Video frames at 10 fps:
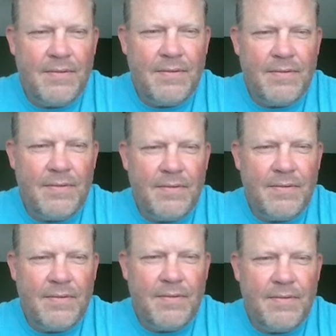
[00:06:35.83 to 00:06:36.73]

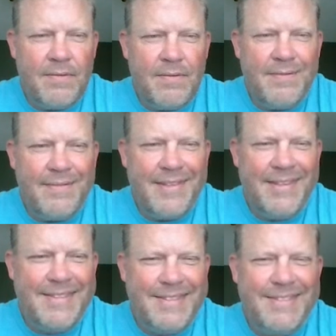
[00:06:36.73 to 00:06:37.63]

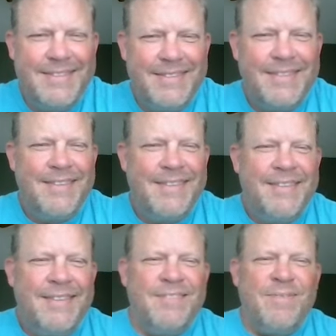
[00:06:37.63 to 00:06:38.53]

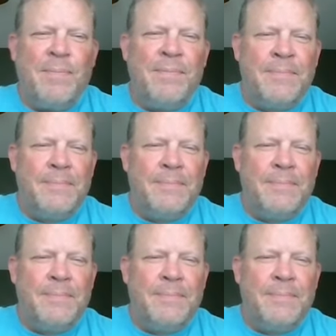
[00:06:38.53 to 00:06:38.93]
No words are spoken by the person on screen.